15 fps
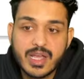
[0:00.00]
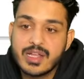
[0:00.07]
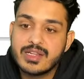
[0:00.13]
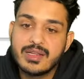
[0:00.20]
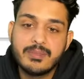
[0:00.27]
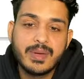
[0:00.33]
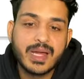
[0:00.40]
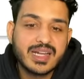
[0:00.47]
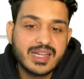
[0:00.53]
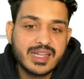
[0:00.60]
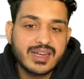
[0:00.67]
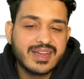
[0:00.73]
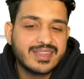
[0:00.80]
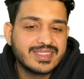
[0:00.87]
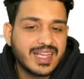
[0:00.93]
The bacteria
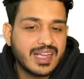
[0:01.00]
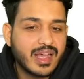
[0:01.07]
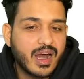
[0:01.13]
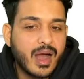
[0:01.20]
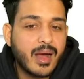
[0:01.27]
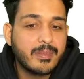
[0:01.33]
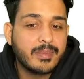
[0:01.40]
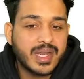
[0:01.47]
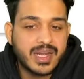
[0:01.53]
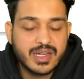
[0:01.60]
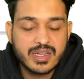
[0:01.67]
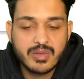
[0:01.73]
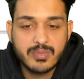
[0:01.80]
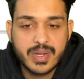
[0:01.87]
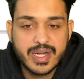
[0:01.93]
is a gram
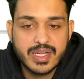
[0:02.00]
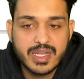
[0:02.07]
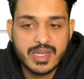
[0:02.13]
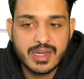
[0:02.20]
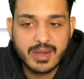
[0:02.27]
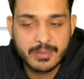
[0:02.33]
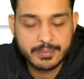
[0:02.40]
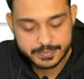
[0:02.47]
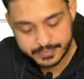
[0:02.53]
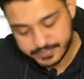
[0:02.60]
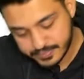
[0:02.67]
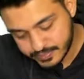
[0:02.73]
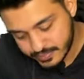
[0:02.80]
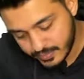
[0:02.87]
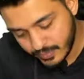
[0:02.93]
negative bacteria.
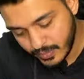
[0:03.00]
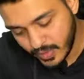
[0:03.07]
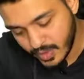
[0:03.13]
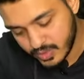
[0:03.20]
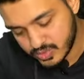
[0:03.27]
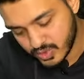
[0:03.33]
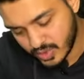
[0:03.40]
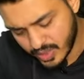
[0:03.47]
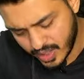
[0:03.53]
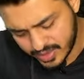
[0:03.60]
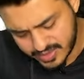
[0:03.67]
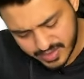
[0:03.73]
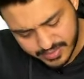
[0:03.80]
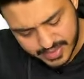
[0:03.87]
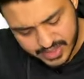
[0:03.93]
So your answer
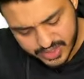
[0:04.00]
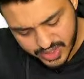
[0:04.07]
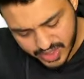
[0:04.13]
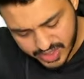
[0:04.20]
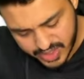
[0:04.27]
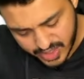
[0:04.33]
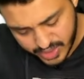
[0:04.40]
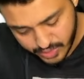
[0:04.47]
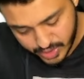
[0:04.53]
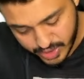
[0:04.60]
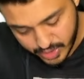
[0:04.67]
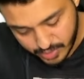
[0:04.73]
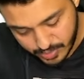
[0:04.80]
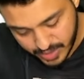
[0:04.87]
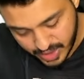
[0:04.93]
will change, and you need to
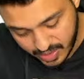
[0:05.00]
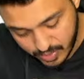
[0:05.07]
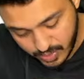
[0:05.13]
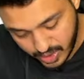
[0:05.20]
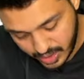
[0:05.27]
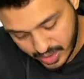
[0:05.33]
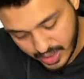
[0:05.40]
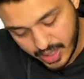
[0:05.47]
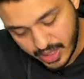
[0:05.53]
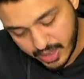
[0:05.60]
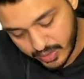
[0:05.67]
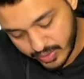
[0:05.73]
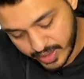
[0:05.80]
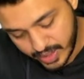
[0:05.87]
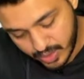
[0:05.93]
mark what? You
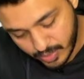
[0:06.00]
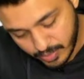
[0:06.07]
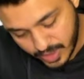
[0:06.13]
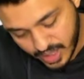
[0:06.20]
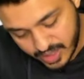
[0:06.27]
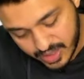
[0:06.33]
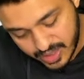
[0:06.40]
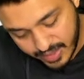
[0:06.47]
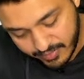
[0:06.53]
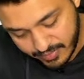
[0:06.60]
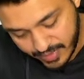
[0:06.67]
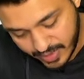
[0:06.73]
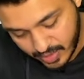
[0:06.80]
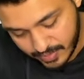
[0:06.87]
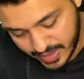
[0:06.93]
need to mark
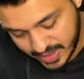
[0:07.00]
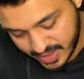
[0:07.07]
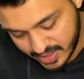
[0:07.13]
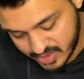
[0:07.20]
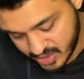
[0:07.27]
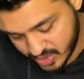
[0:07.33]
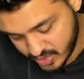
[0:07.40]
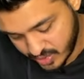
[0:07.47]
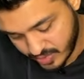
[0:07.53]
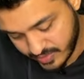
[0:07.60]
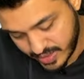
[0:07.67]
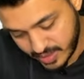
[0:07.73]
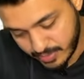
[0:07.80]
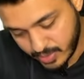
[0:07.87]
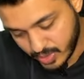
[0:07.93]
Campylobacter jejuni. Very
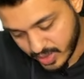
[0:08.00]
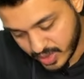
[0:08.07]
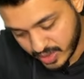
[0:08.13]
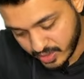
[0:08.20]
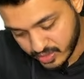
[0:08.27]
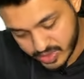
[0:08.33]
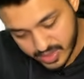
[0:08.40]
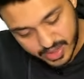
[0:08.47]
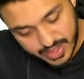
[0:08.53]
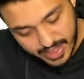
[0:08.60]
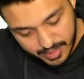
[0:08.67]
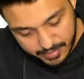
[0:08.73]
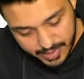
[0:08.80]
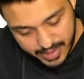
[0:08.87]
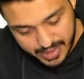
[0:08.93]
important question, can
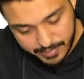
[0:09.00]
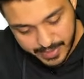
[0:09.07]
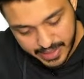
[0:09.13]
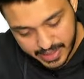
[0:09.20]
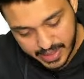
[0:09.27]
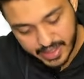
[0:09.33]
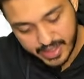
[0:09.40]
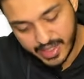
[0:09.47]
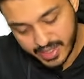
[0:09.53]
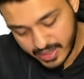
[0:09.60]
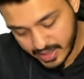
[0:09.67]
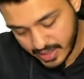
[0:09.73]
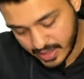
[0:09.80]
be repeated, right?